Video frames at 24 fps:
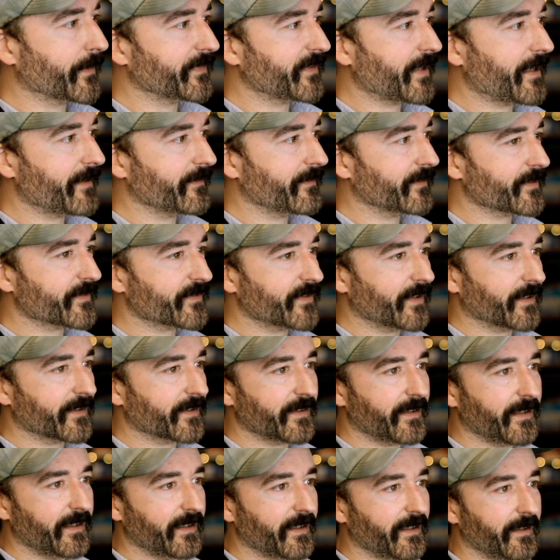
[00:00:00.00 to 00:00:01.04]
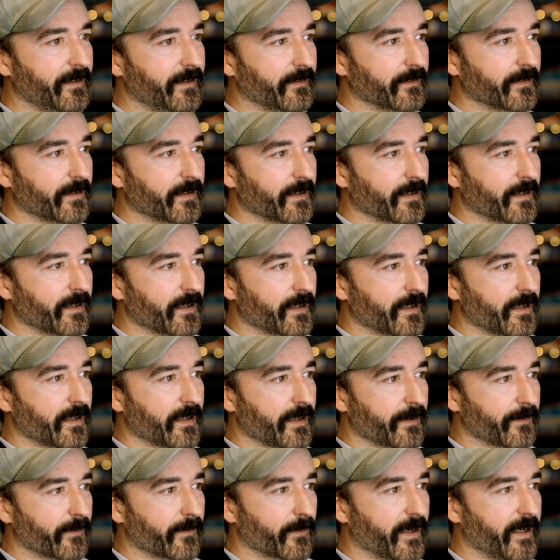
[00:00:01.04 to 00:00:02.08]
to 60. Or
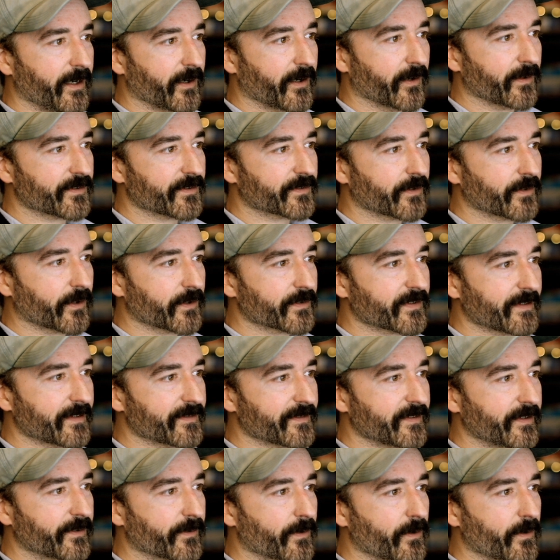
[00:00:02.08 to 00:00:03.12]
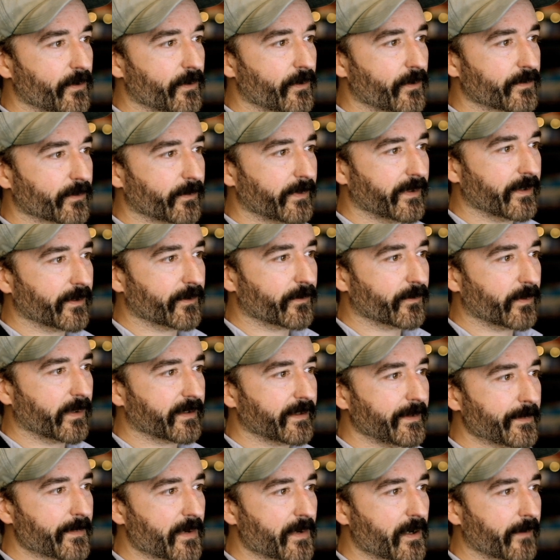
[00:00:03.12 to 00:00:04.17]
here it starts at 0, so we could quickly
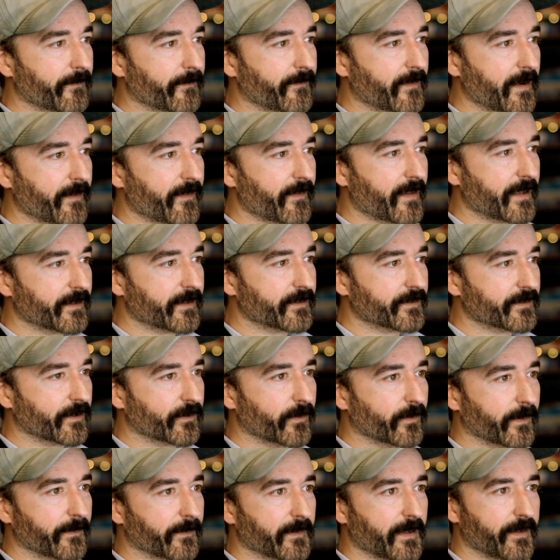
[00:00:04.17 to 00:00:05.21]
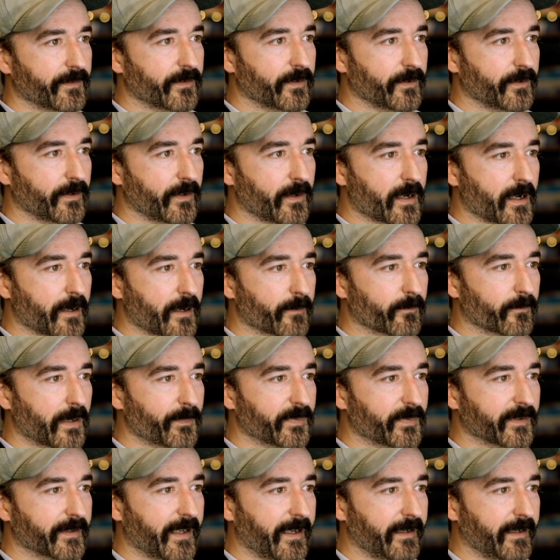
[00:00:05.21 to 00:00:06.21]
modify that to replicate